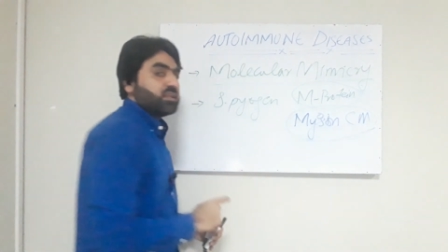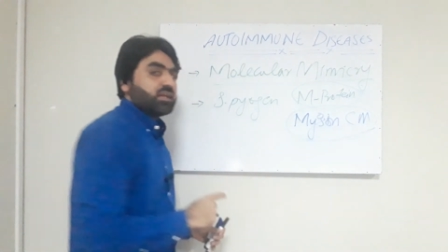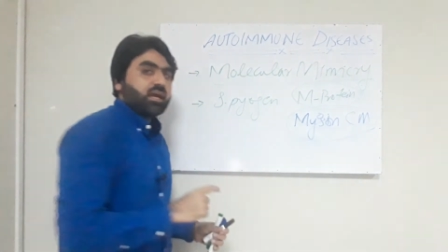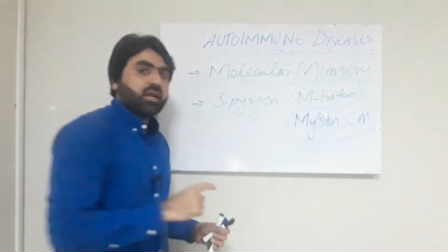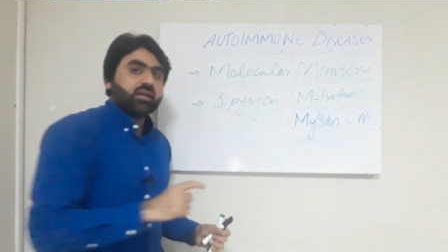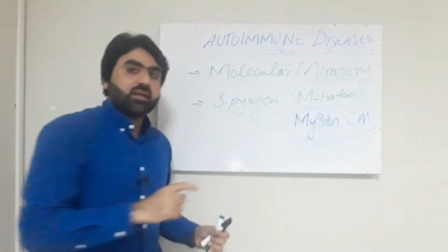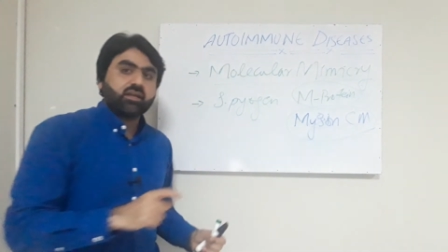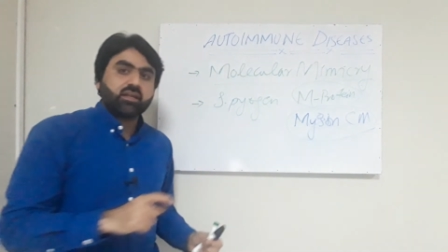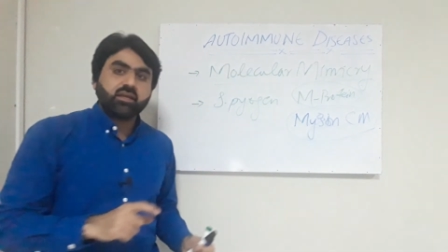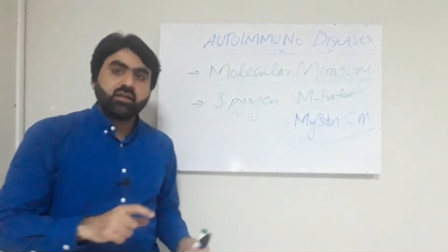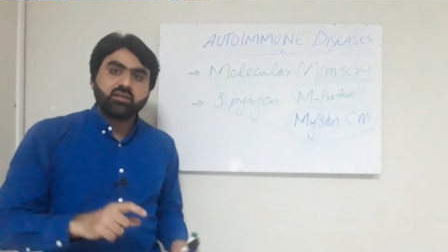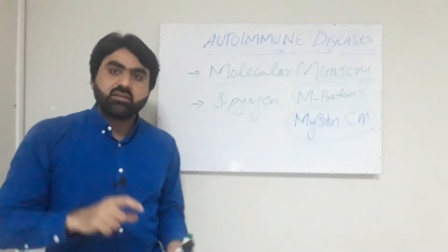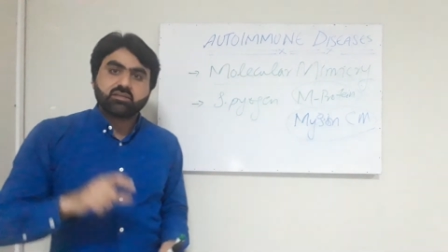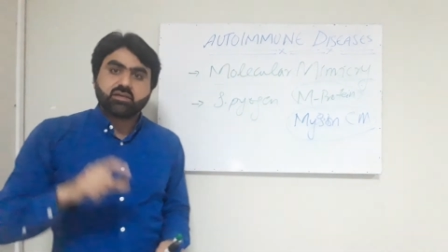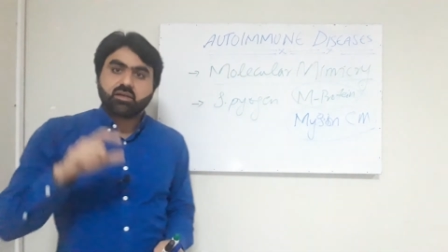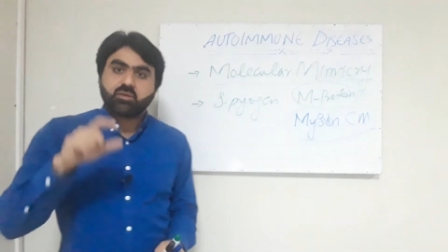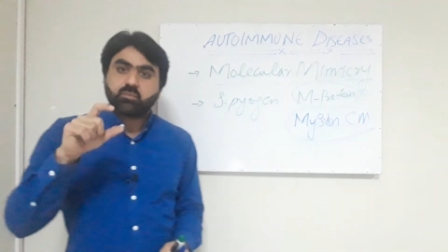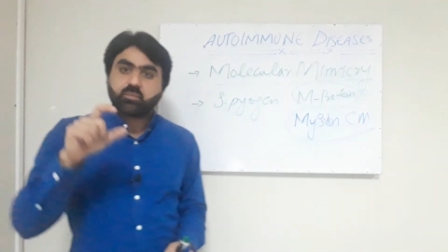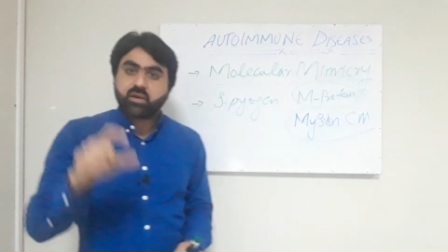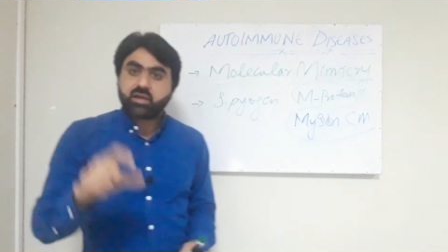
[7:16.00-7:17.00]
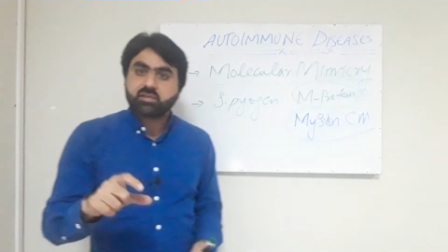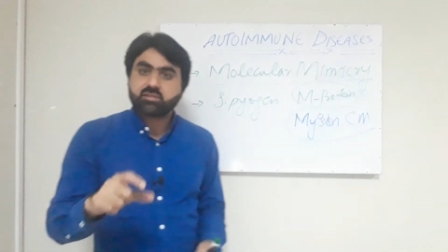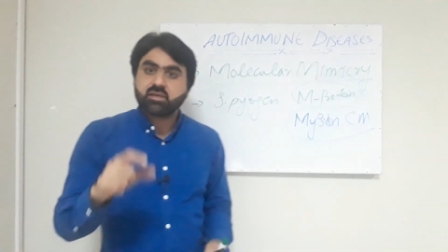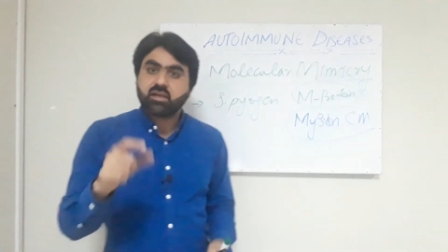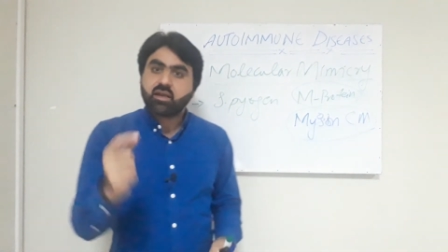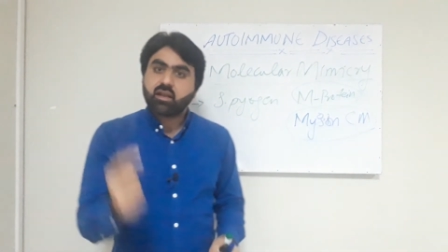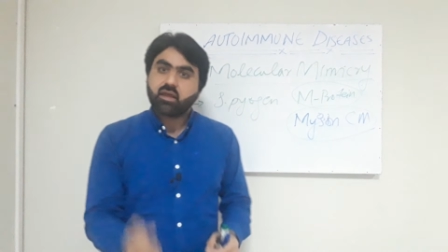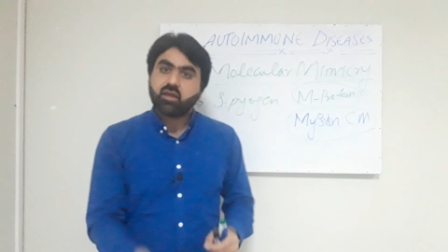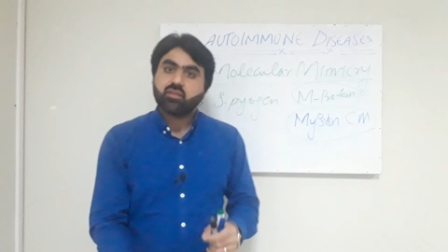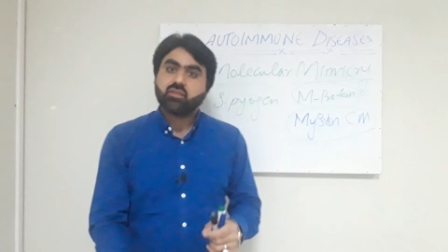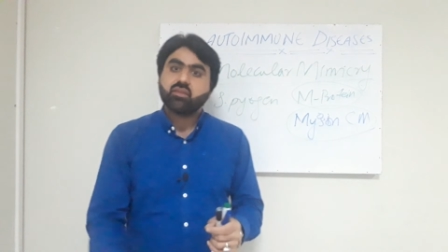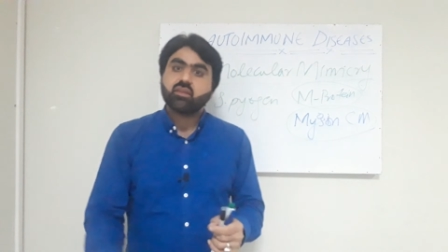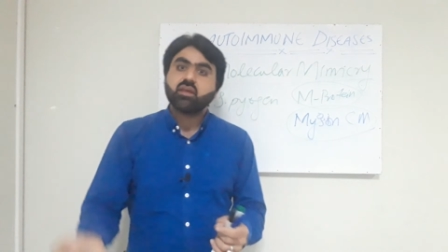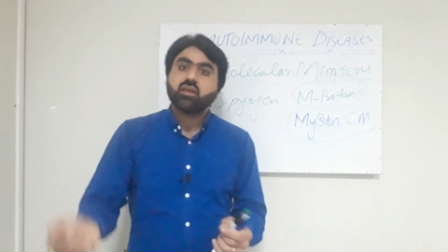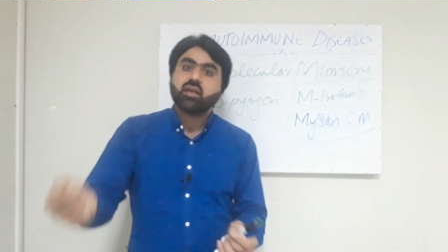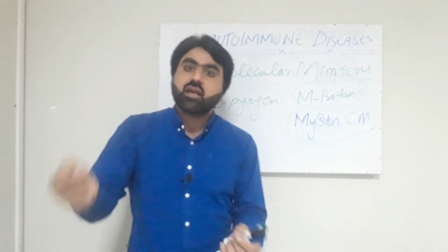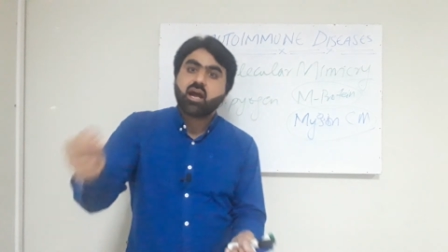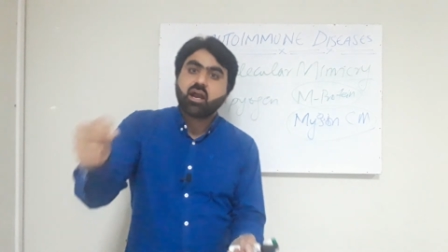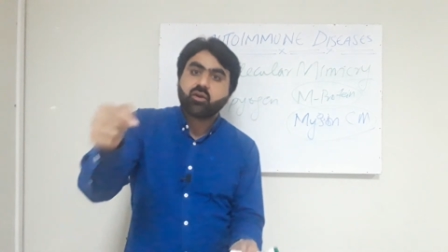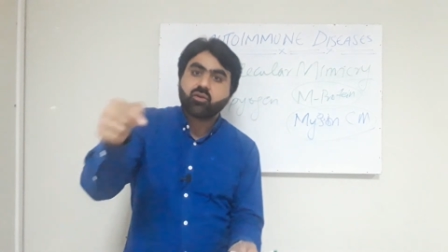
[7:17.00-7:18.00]
antigen present in the
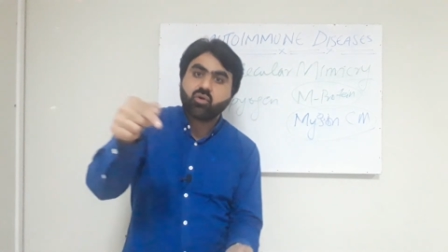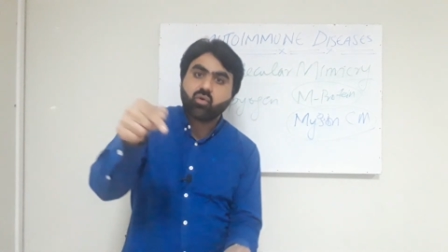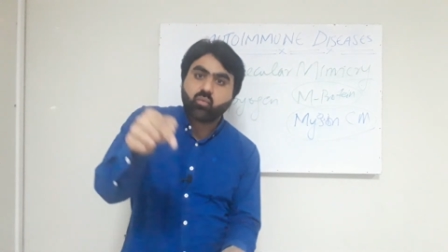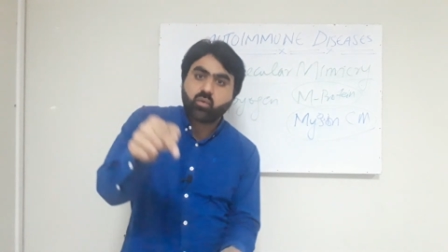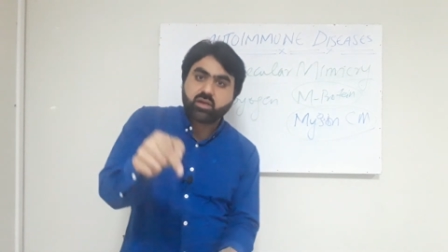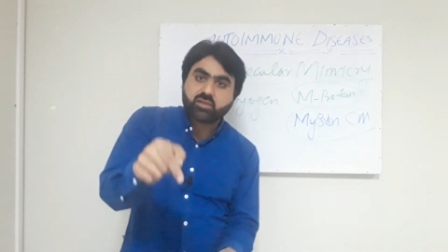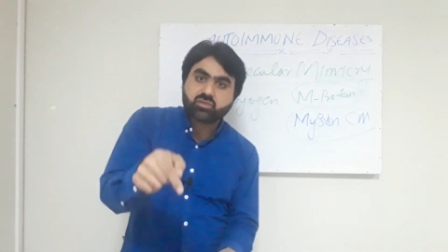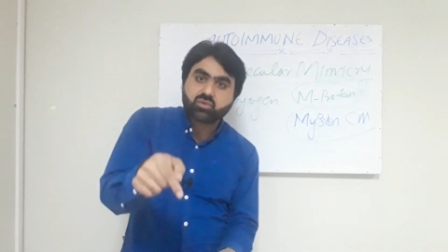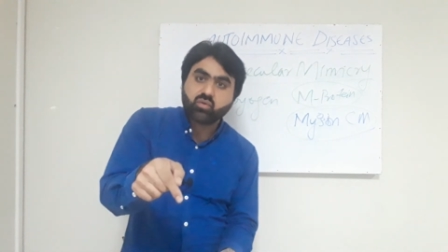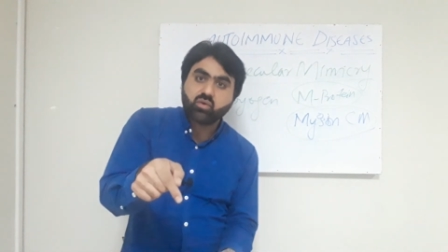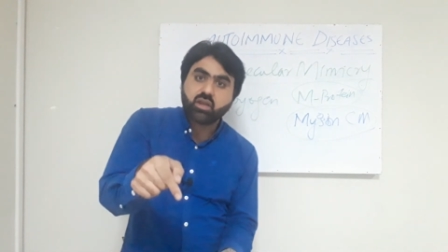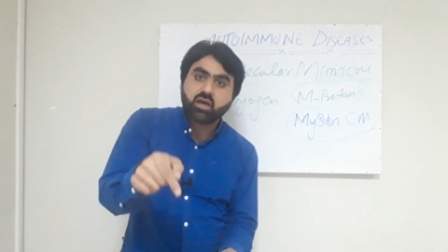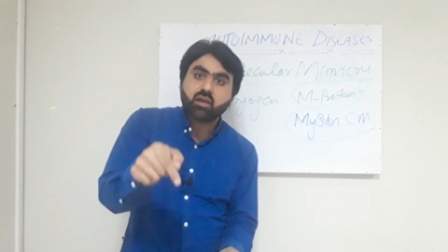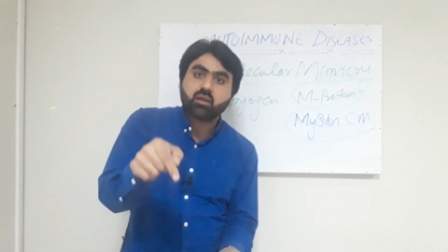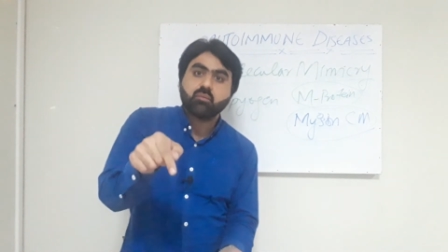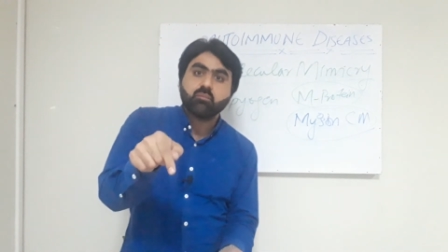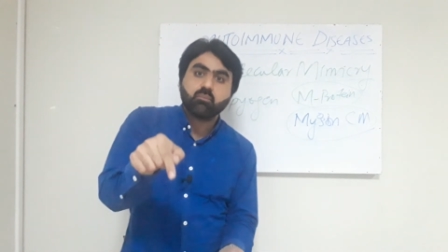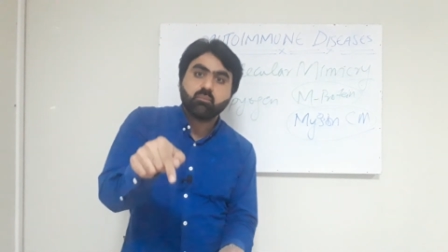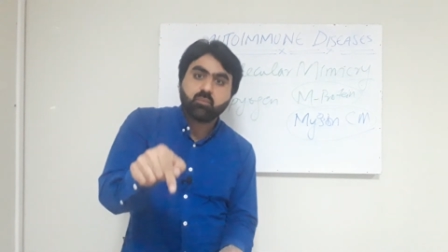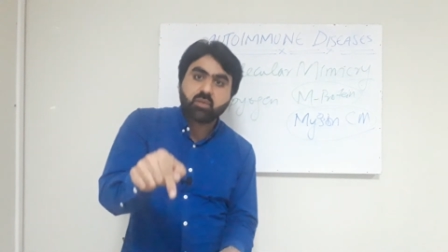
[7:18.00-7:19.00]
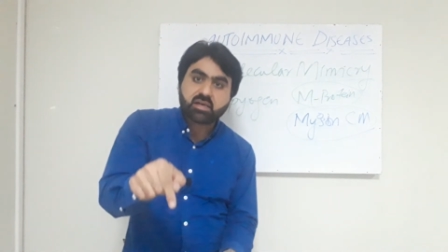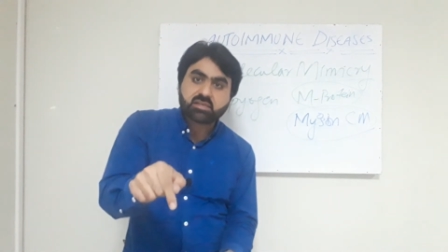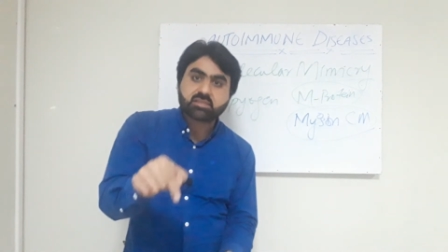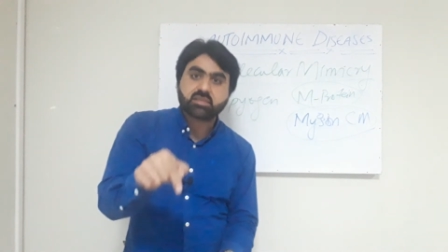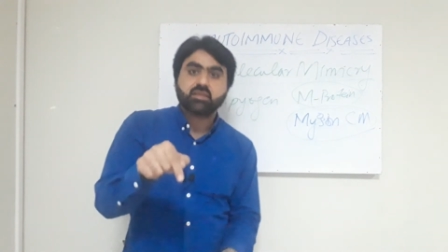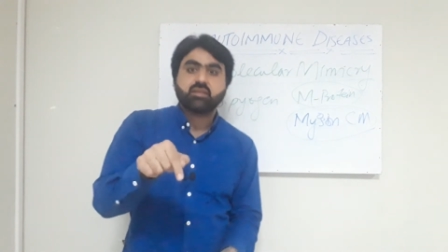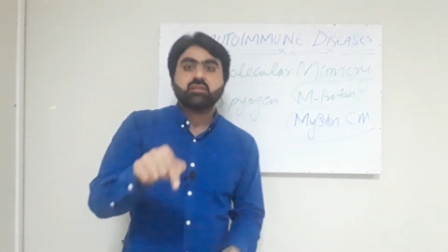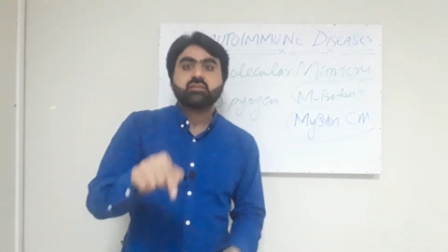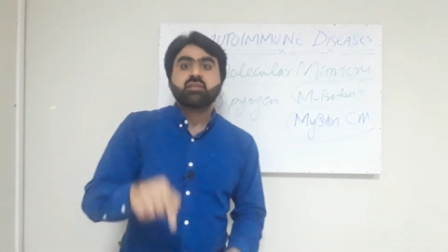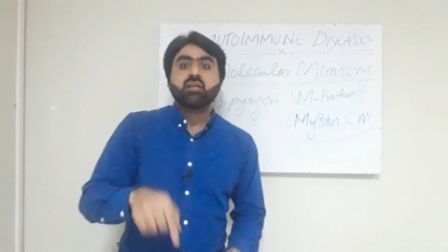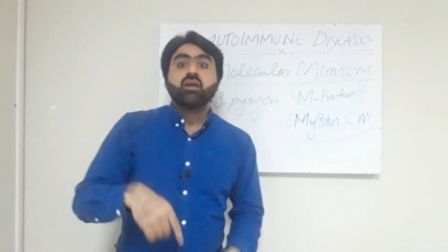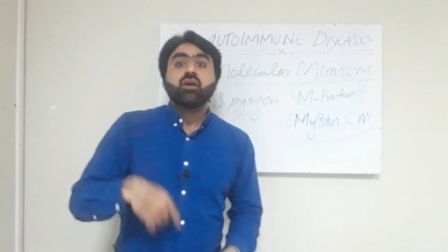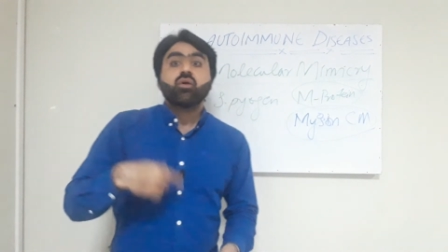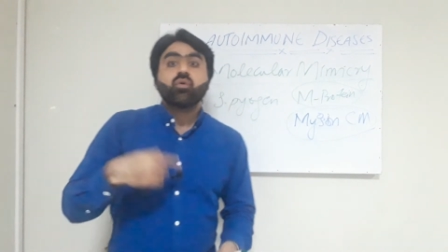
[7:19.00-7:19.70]
cardiovascular muscles,